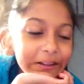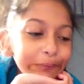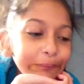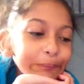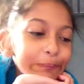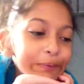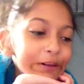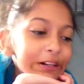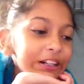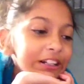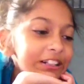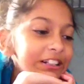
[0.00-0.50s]

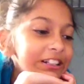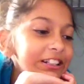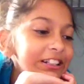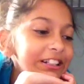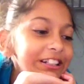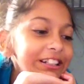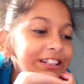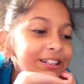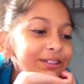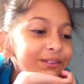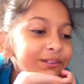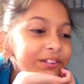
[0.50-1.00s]
my
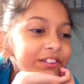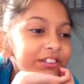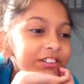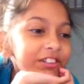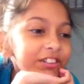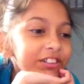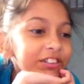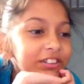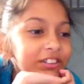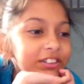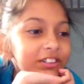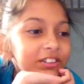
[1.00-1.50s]
day was
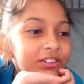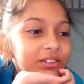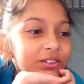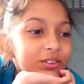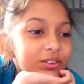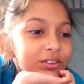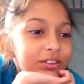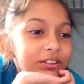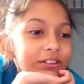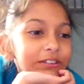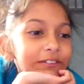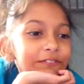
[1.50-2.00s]
just like
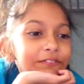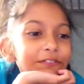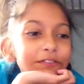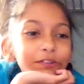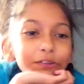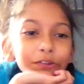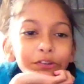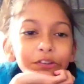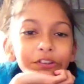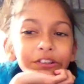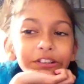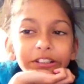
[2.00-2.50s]
so
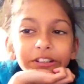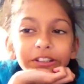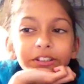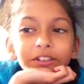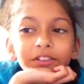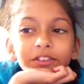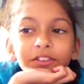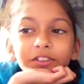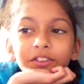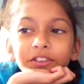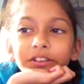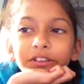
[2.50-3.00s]

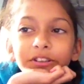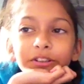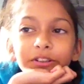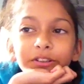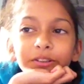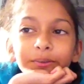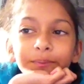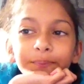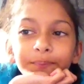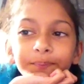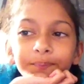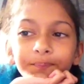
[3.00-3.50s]
confusing,
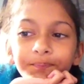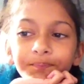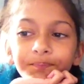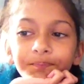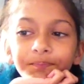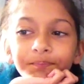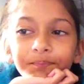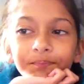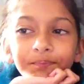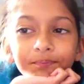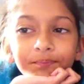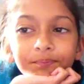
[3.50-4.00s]
so
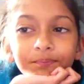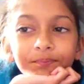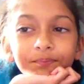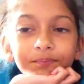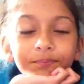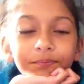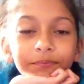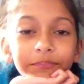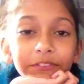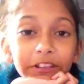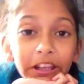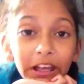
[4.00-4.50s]

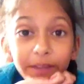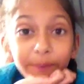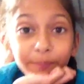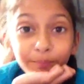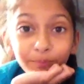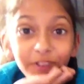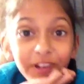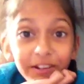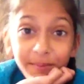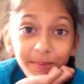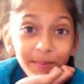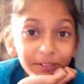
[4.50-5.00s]
that's
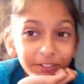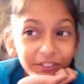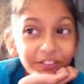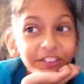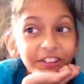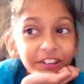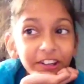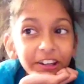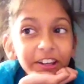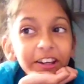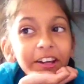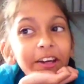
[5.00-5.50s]
pretty much
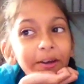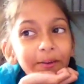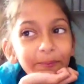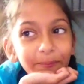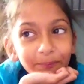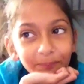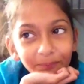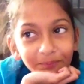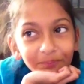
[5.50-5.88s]
it.